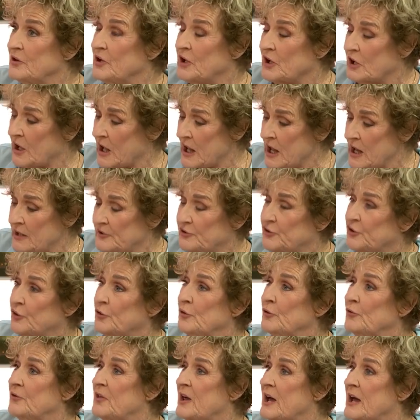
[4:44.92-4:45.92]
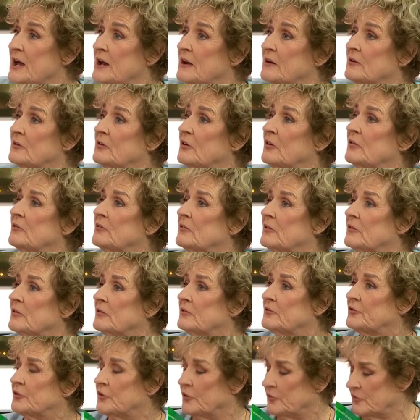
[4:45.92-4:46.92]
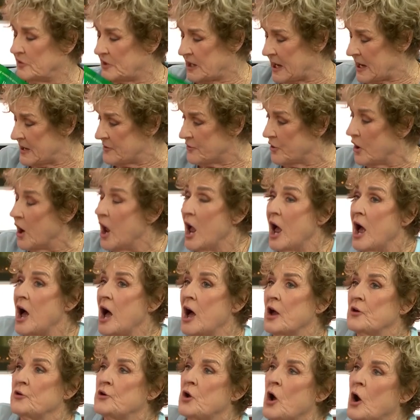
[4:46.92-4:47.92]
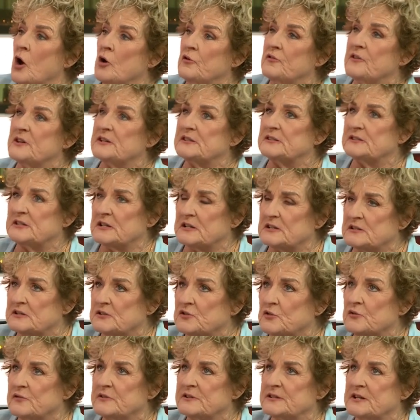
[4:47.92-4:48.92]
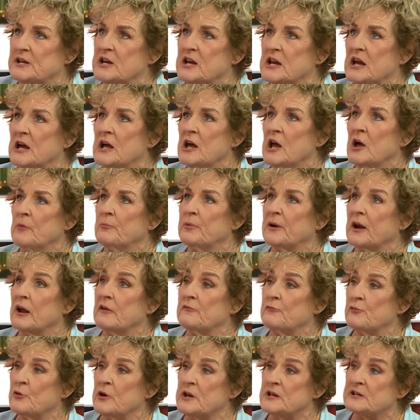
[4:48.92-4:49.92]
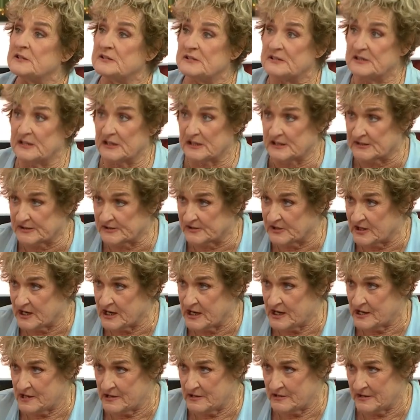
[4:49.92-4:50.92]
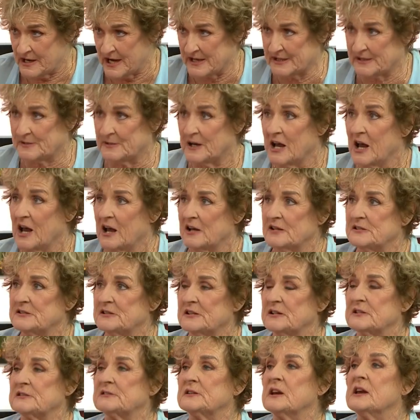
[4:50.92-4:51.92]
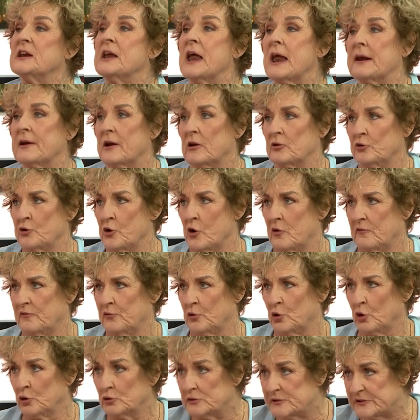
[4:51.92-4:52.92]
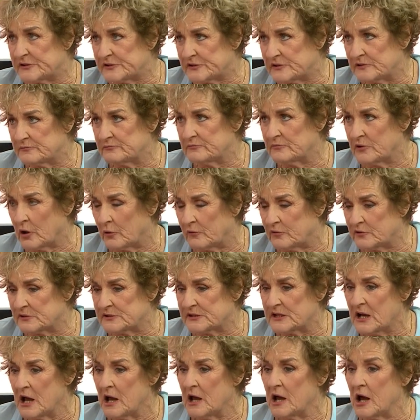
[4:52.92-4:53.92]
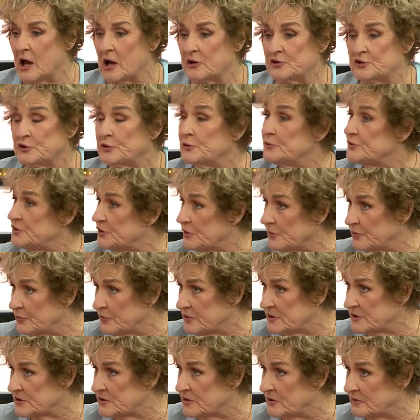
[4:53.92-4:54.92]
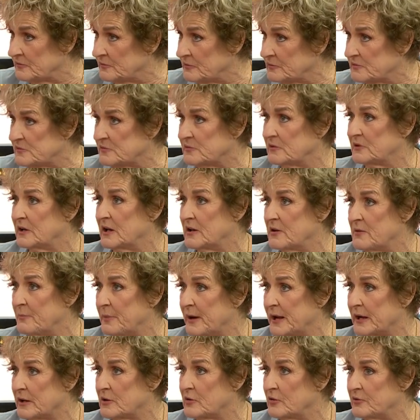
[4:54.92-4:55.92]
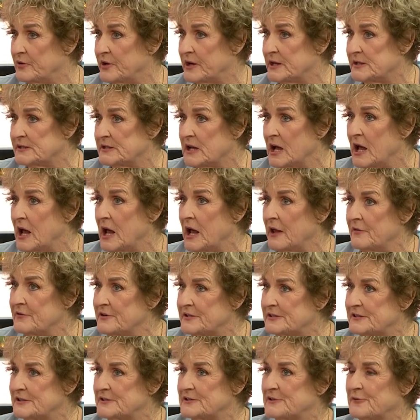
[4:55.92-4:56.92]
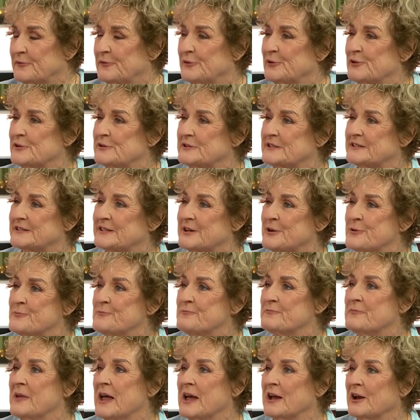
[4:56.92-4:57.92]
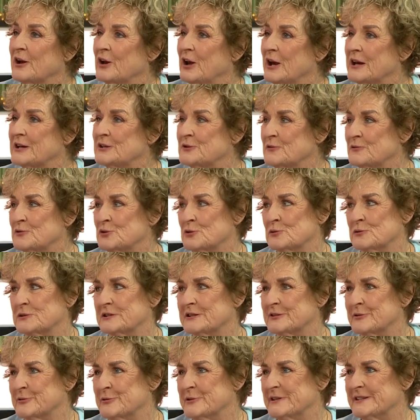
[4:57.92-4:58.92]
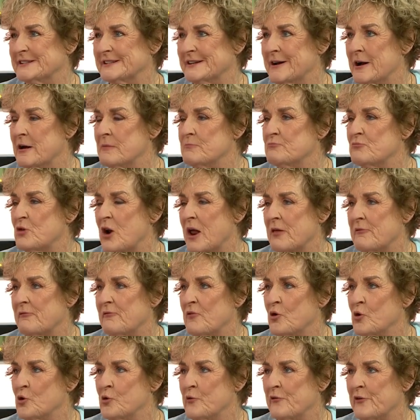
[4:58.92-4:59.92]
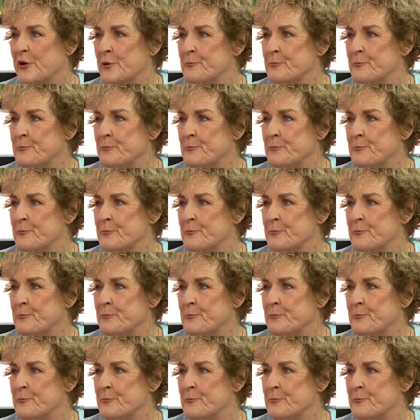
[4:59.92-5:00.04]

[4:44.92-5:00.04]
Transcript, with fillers: the smell of a that. book. Oh, it's the best. Can you? Uh, no, there's six stories in here, oh, but I've written sixteen. Teen. That's, yeah. it. Sixteen adult novels, mm -hmm. novels, uh, two children's novels in the bygone years, and this is the first um, collection of short stories. So I'm rather fond of